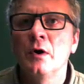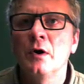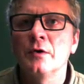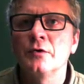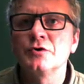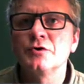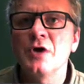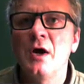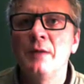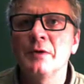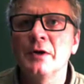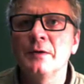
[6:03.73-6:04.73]
under
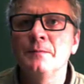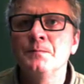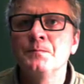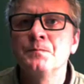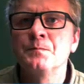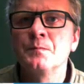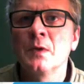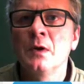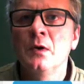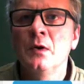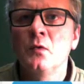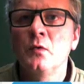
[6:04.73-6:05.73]
Shopping,
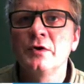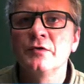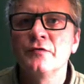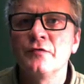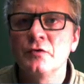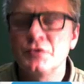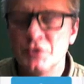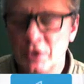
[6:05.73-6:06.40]
we can search